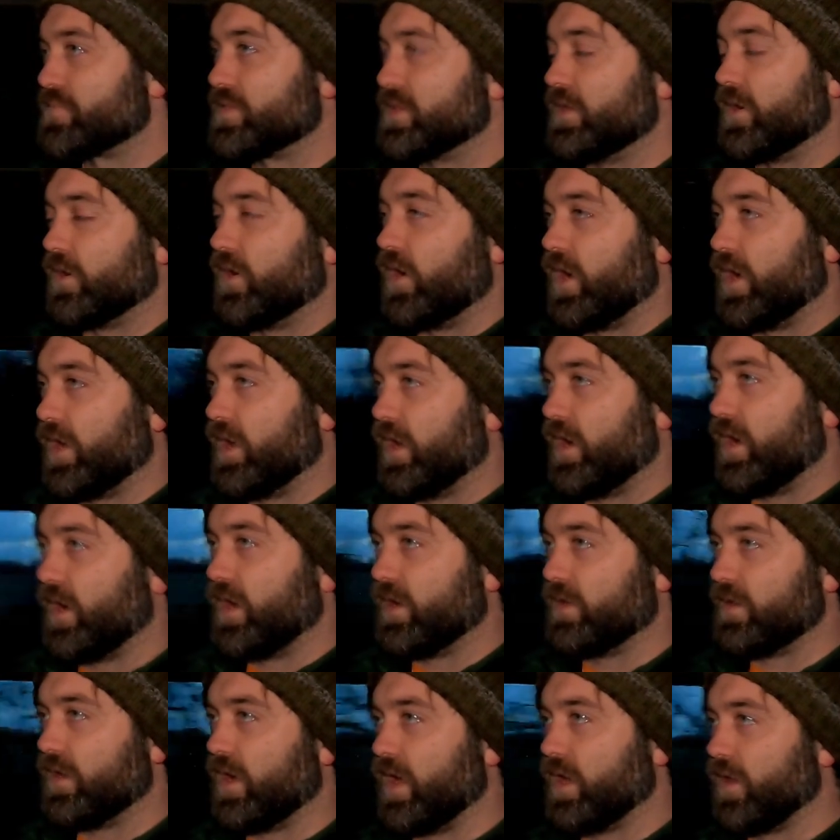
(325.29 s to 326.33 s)
You know,
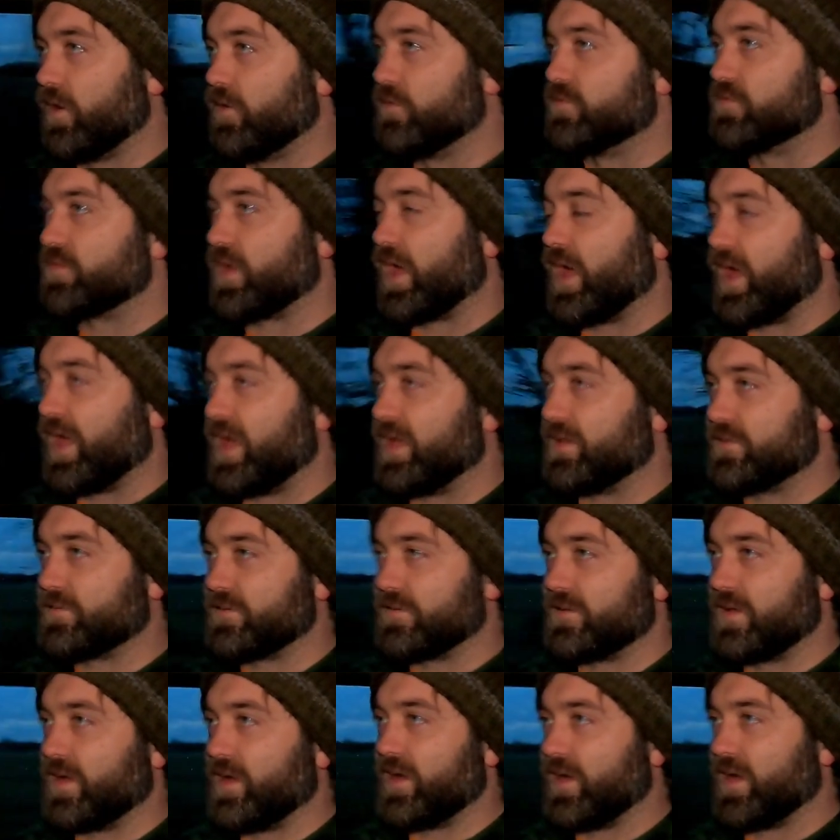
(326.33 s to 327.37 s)
I love cars,
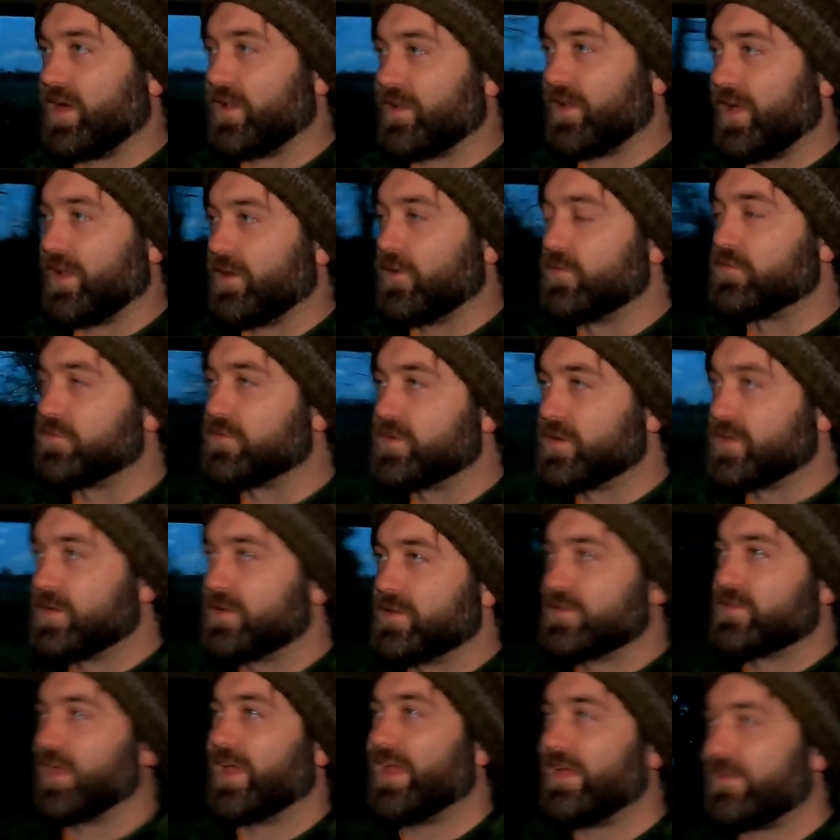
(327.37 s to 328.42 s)
and I love
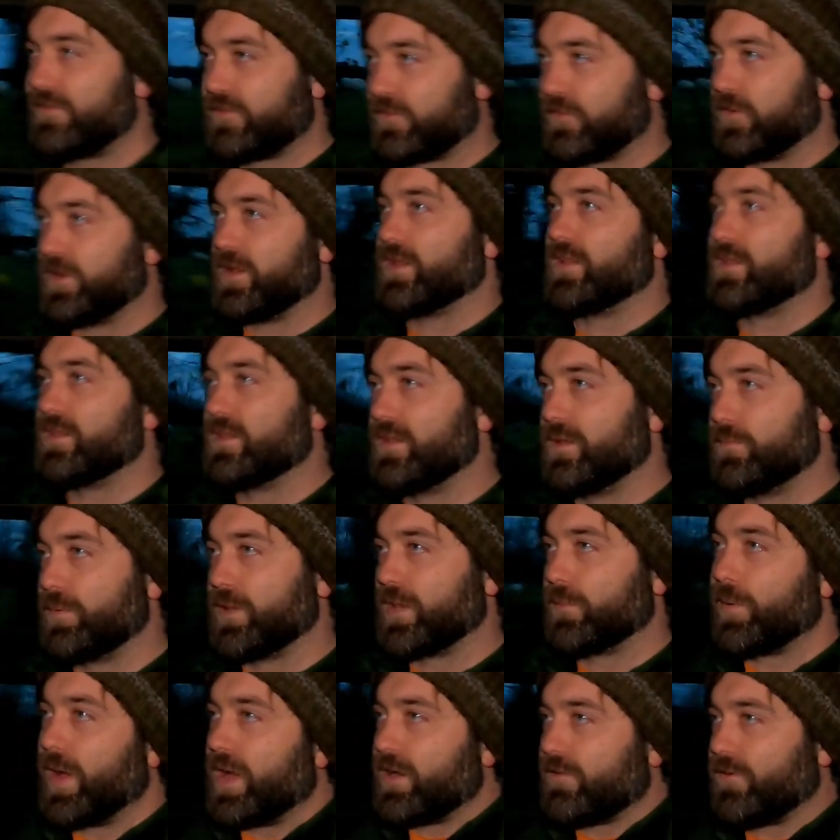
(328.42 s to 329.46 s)
the history and a
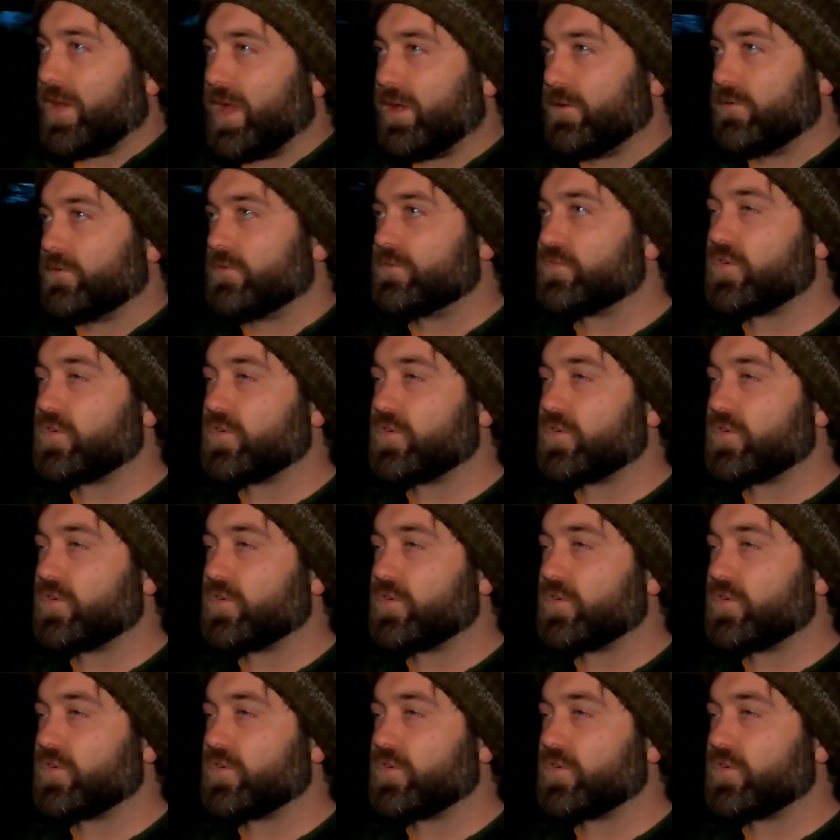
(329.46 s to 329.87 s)
bit of background.